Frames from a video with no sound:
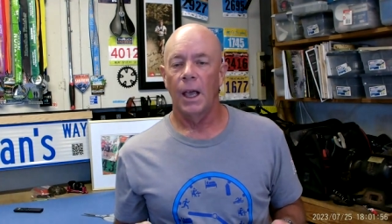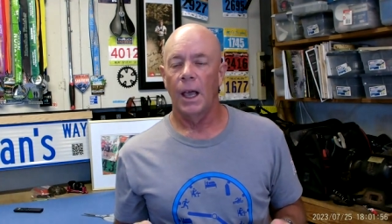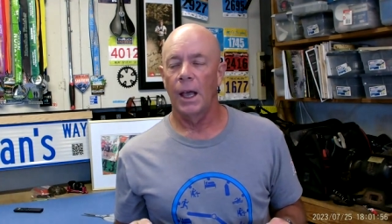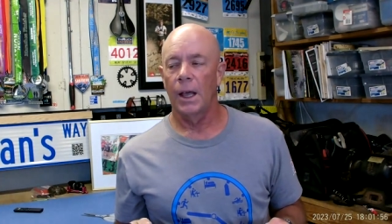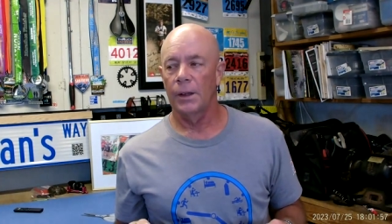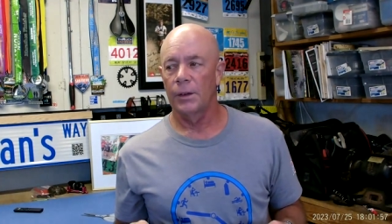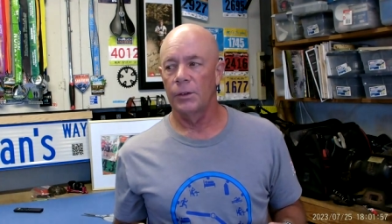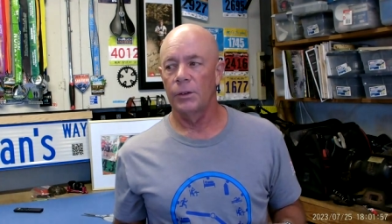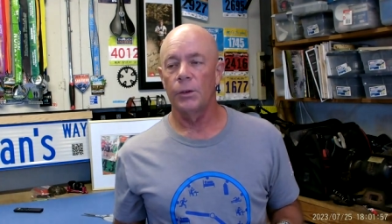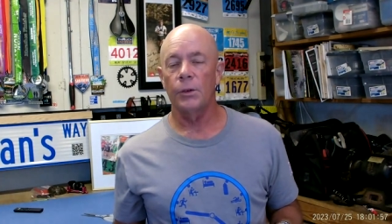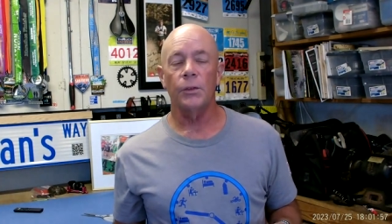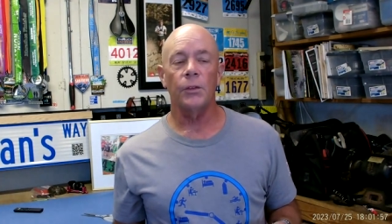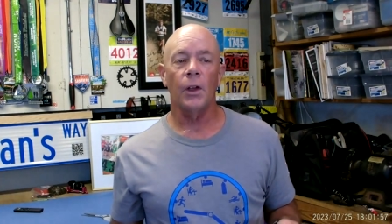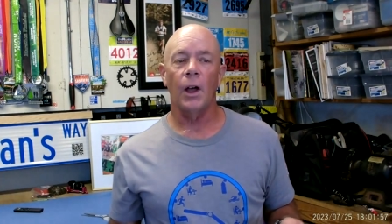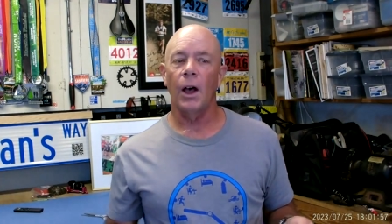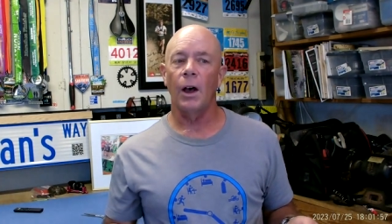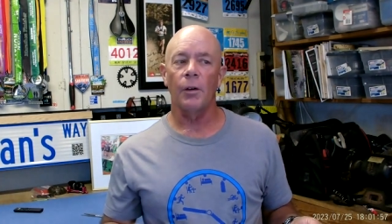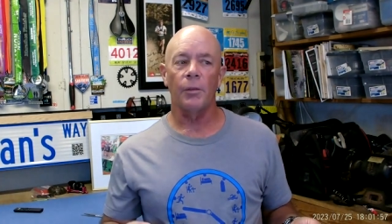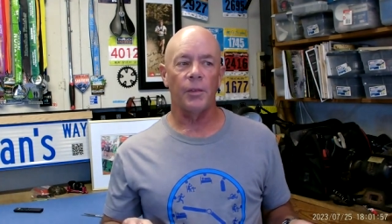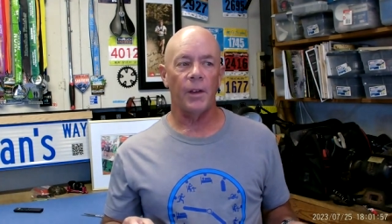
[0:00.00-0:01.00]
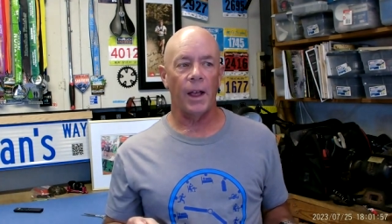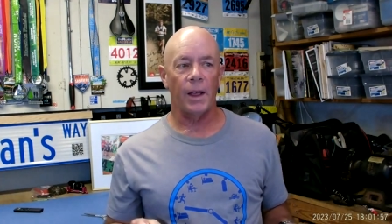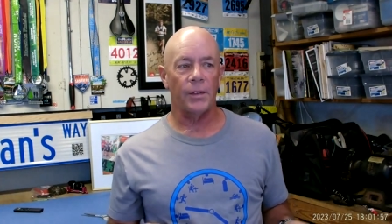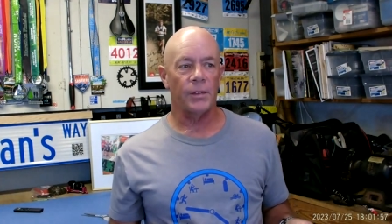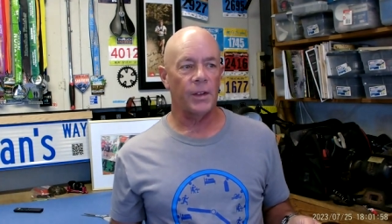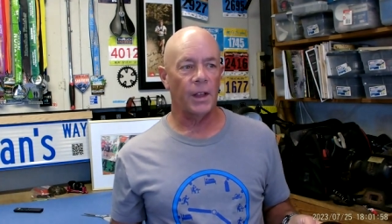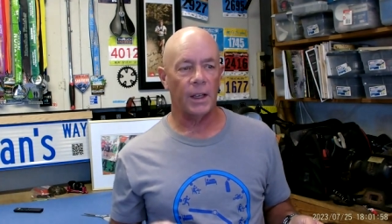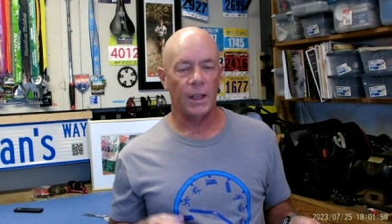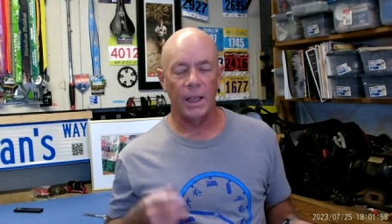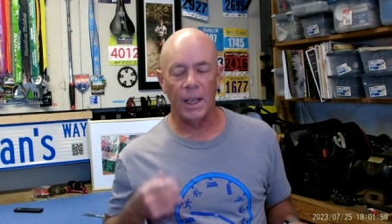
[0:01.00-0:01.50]
And you saw how
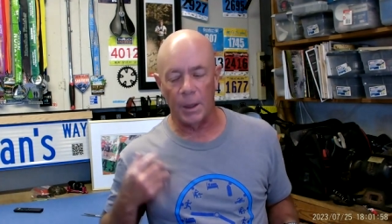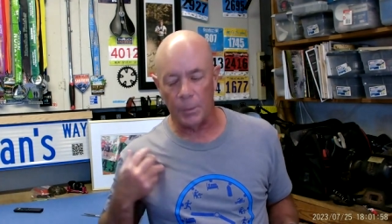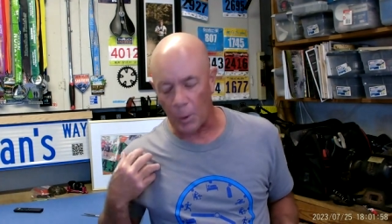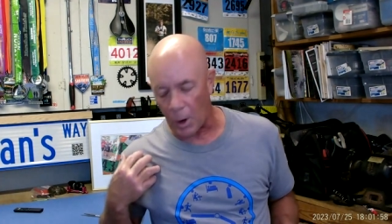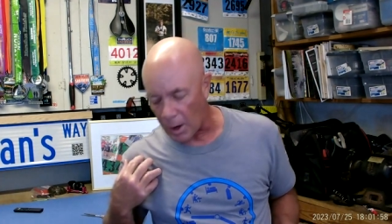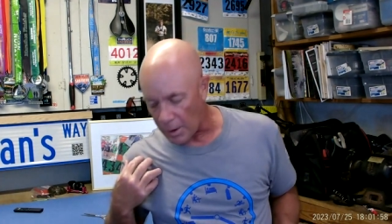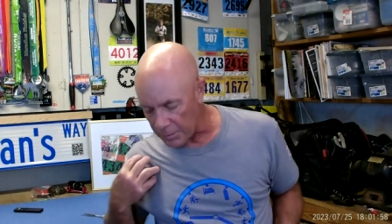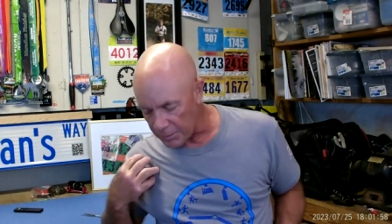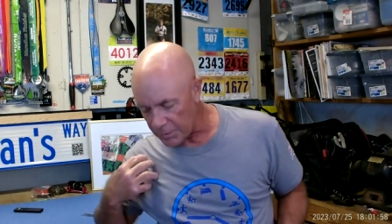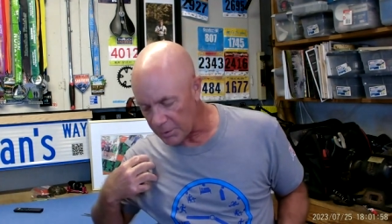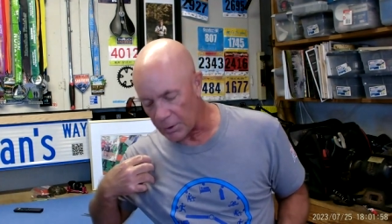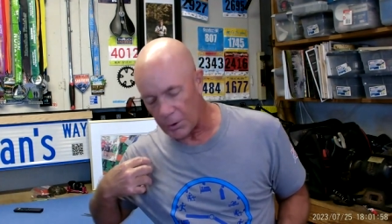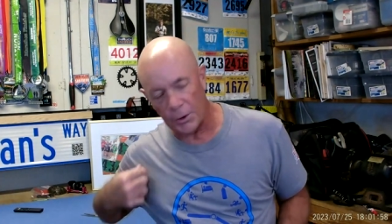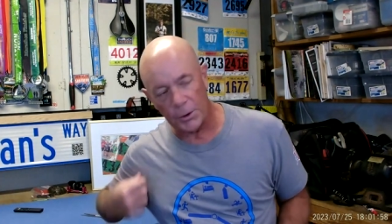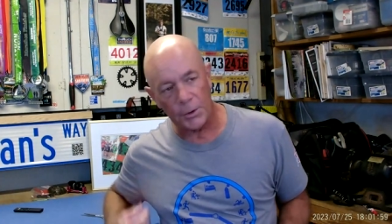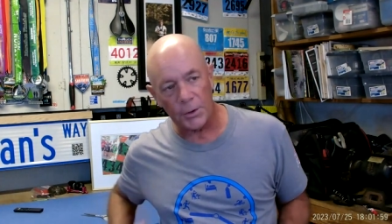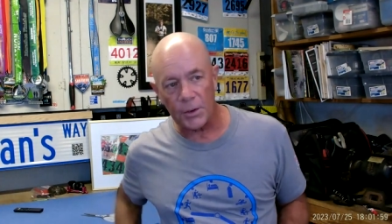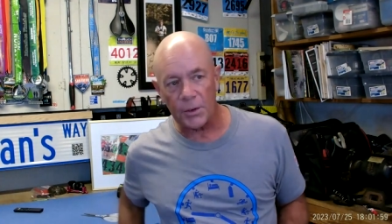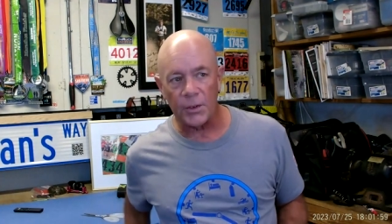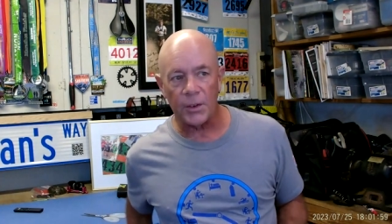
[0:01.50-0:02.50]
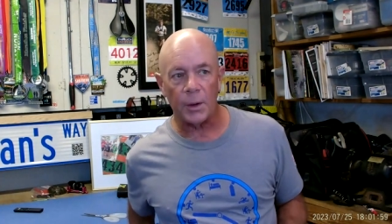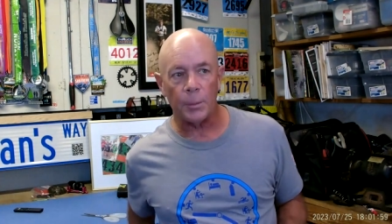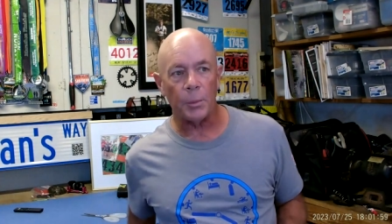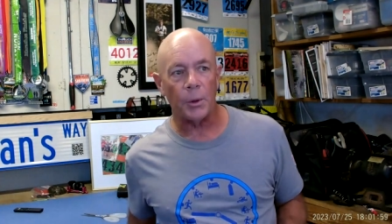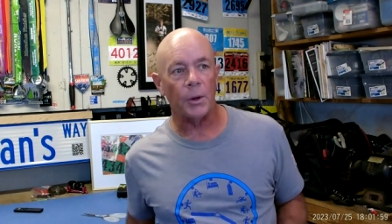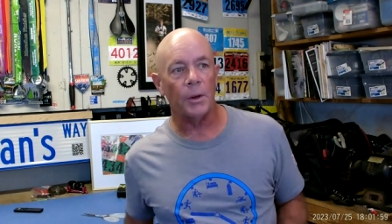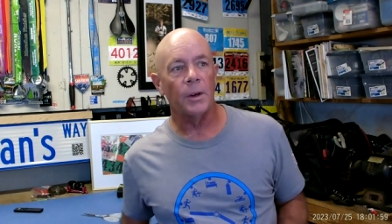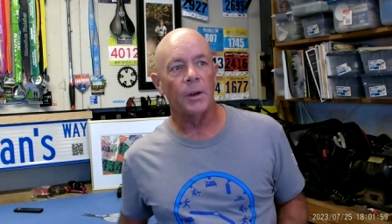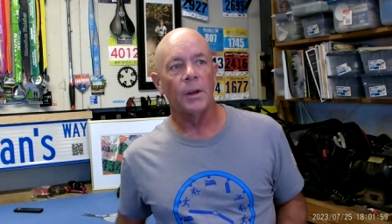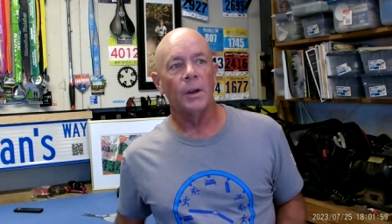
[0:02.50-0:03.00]
fast that came off. You heard the
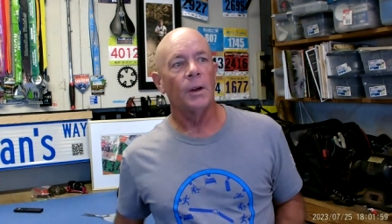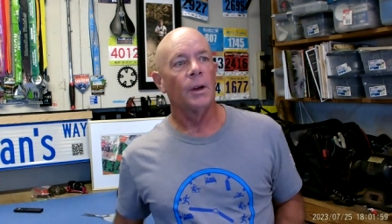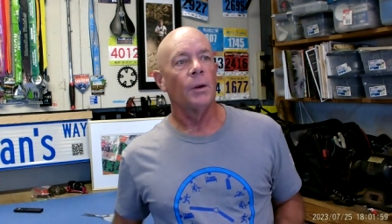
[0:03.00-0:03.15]
zipper.